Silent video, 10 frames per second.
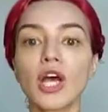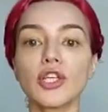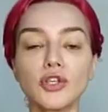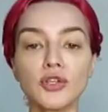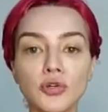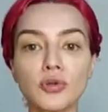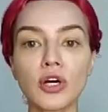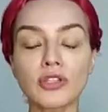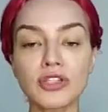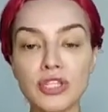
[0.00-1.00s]
you
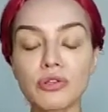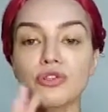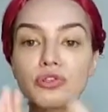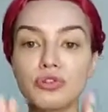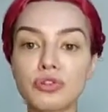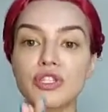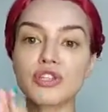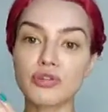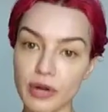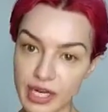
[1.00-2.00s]
continue to do
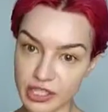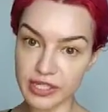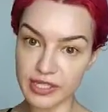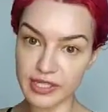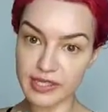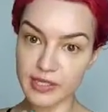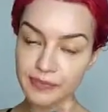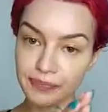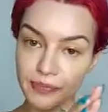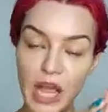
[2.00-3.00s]
stretches
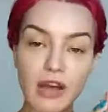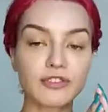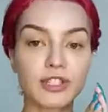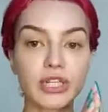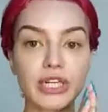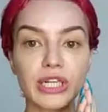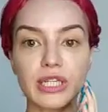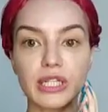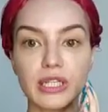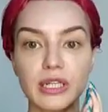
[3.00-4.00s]

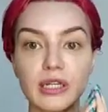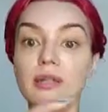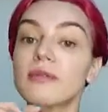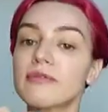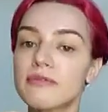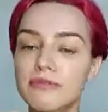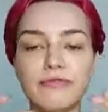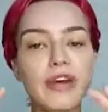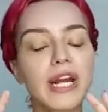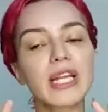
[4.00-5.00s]
after
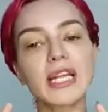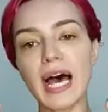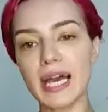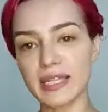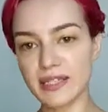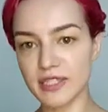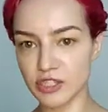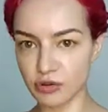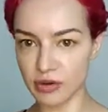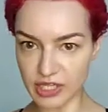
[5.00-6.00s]
very light
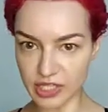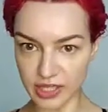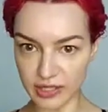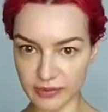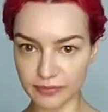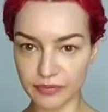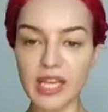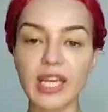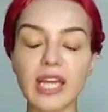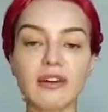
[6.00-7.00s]
stretching,
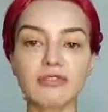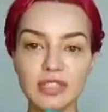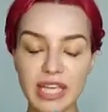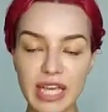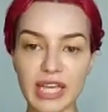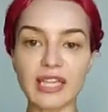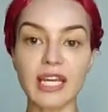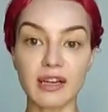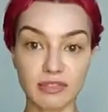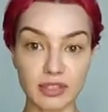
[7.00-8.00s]
day after day, day
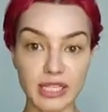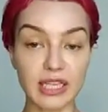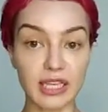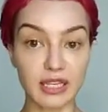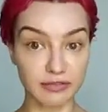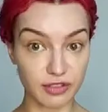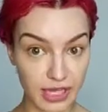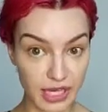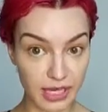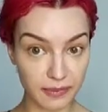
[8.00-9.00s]
after day, day after
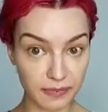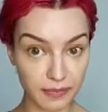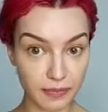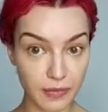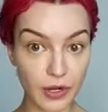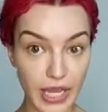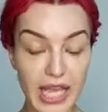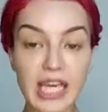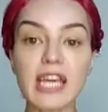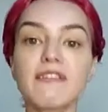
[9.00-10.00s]
day.
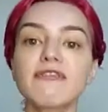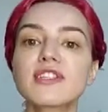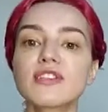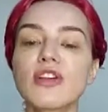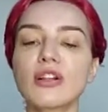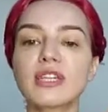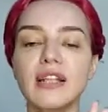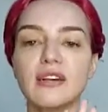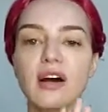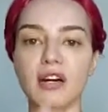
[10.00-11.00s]
Okay, if it's not
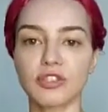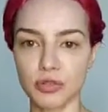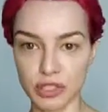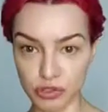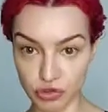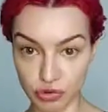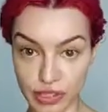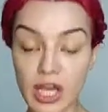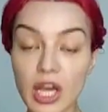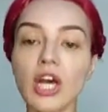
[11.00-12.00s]
that hardcore
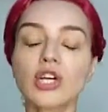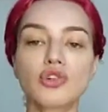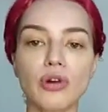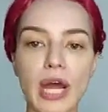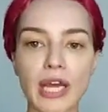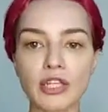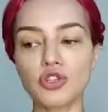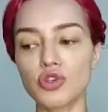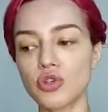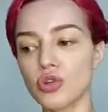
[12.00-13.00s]
injury, try
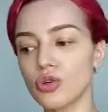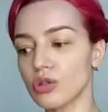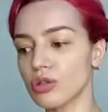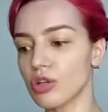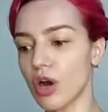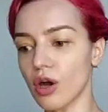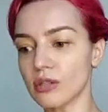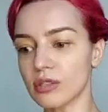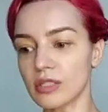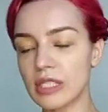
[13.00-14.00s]
to
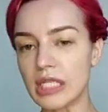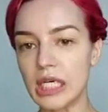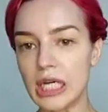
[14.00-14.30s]
don't